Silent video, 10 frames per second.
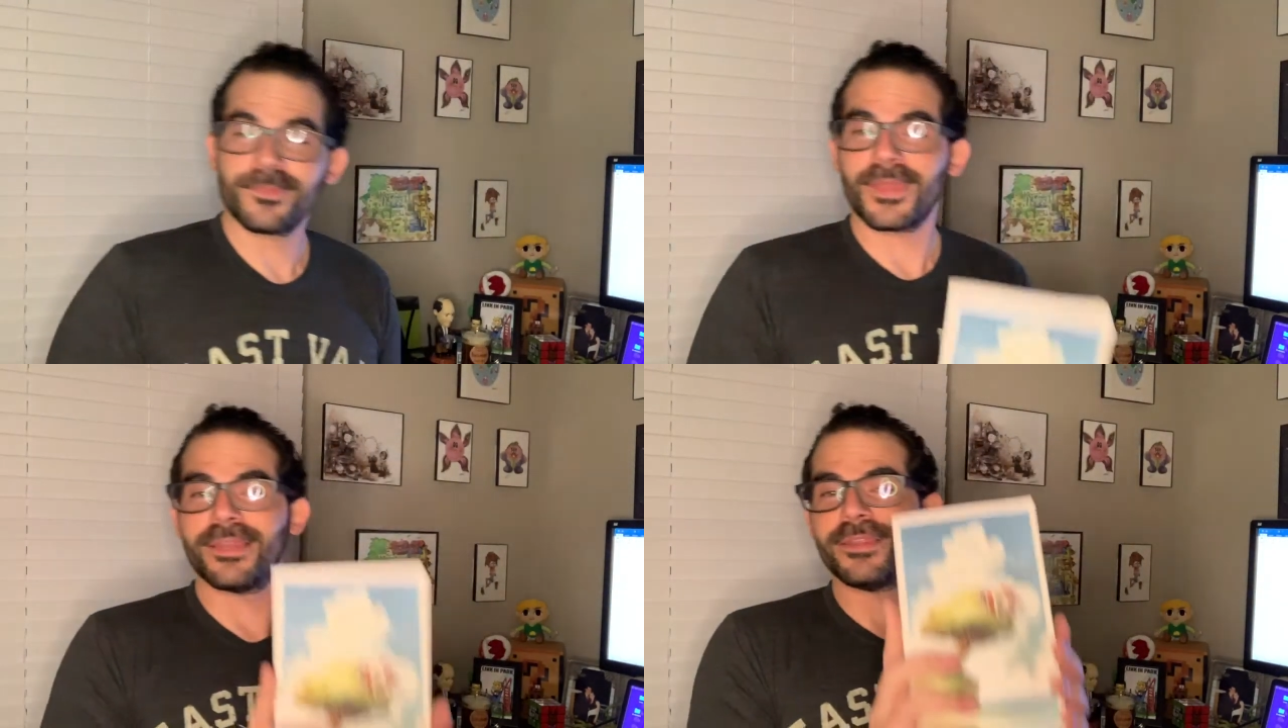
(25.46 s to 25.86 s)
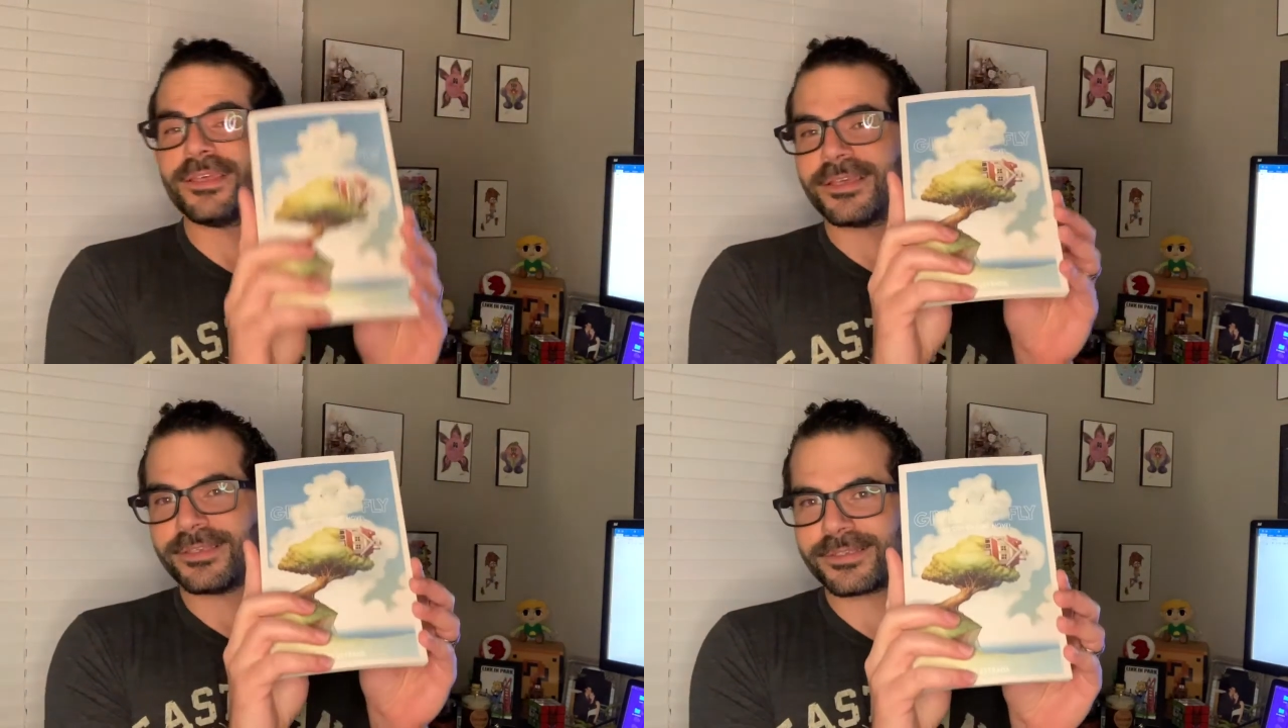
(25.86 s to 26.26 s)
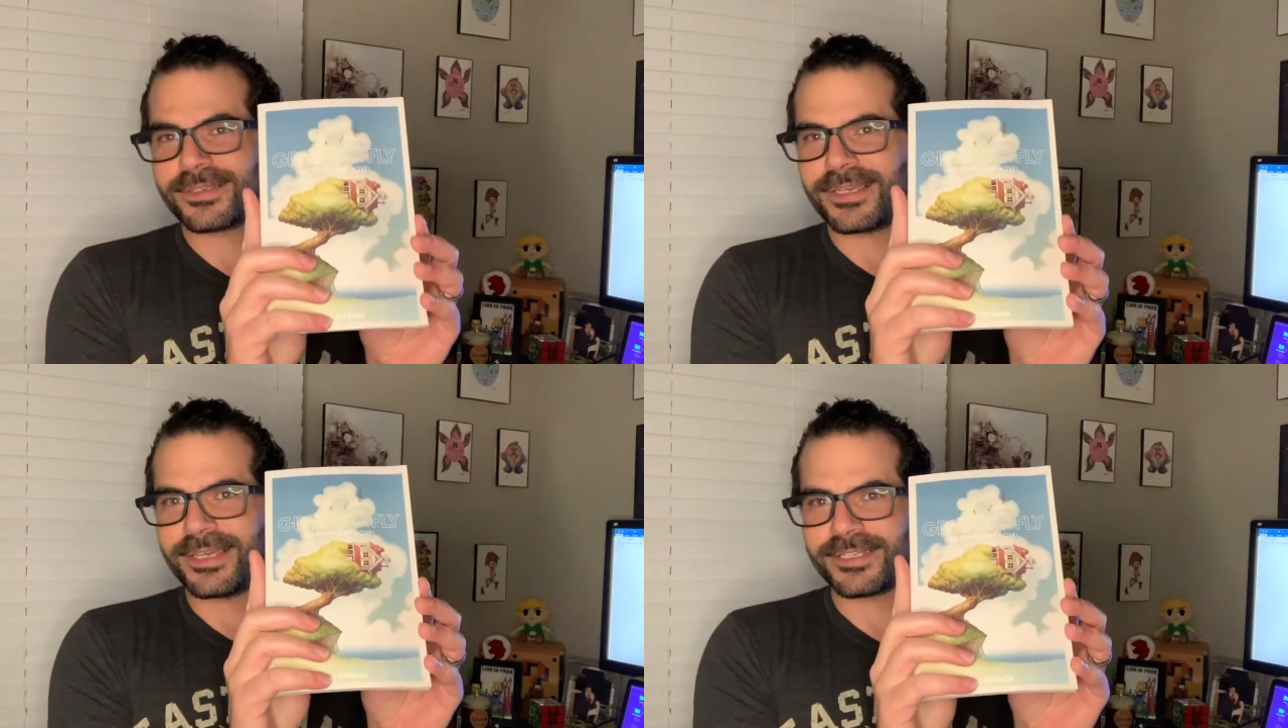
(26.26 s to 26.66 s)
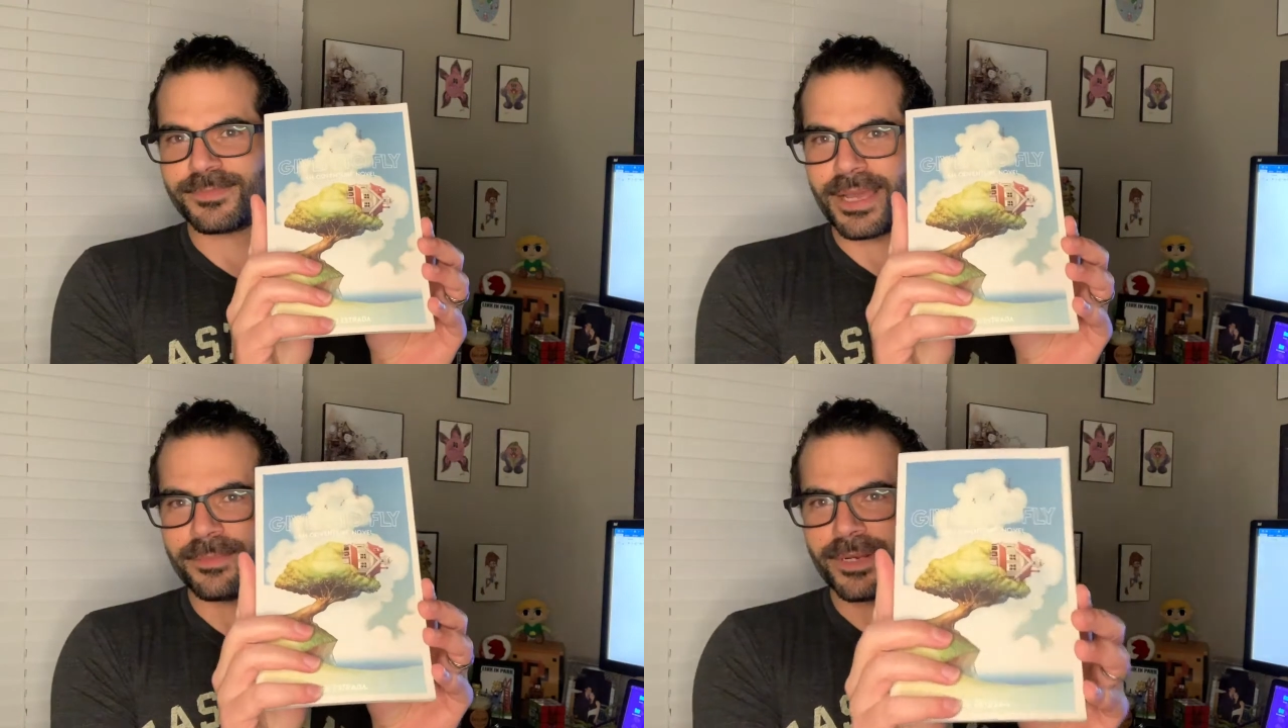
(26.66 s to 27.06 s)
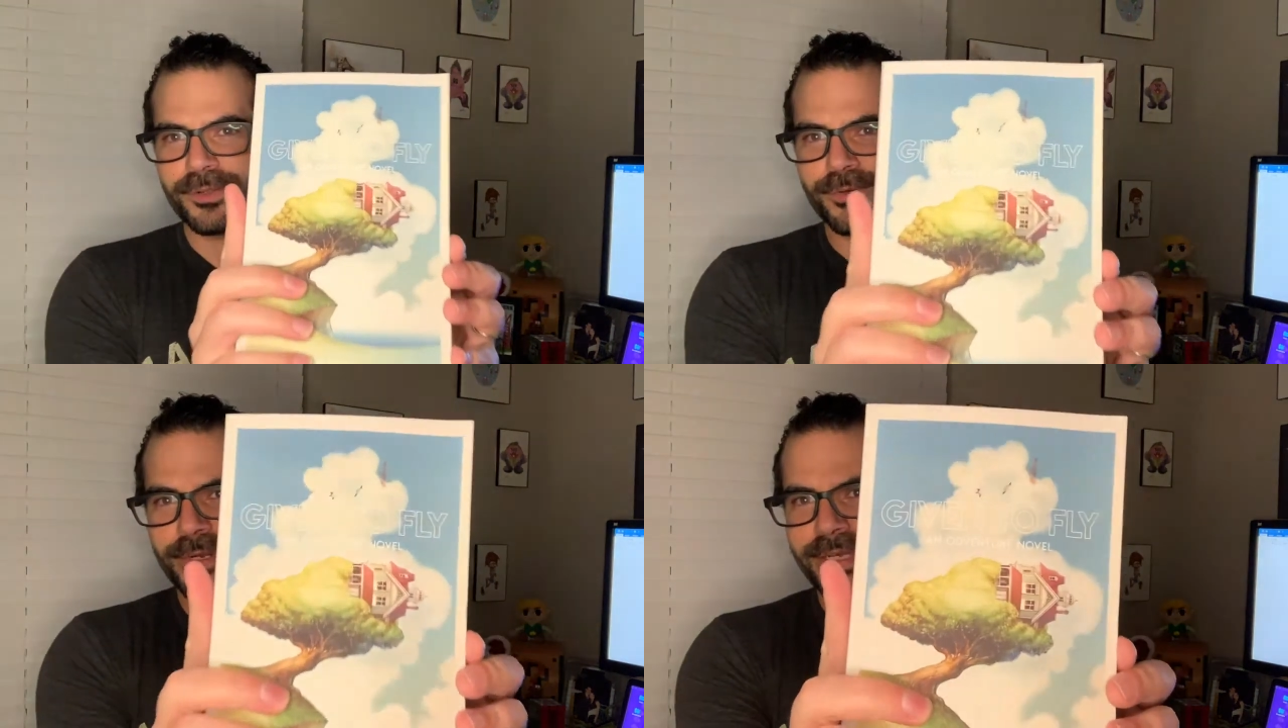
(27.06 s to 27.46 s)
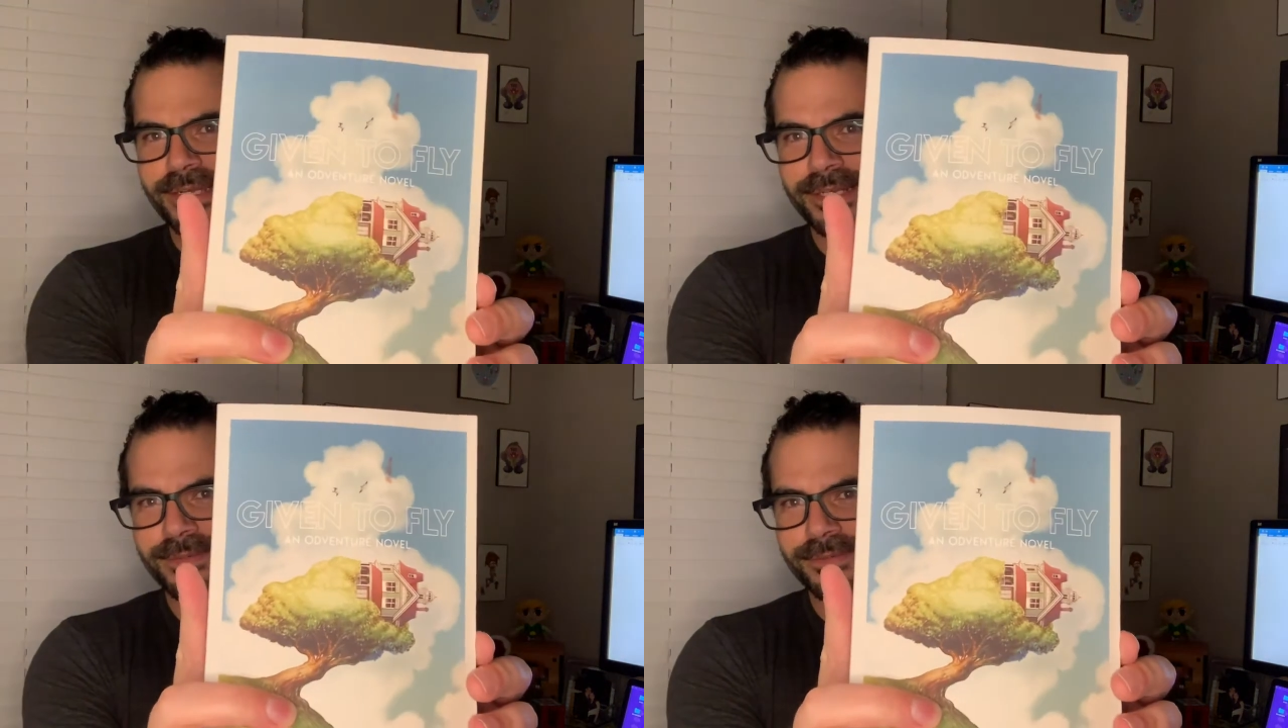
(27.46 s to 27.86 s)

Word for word: And this is my middle grade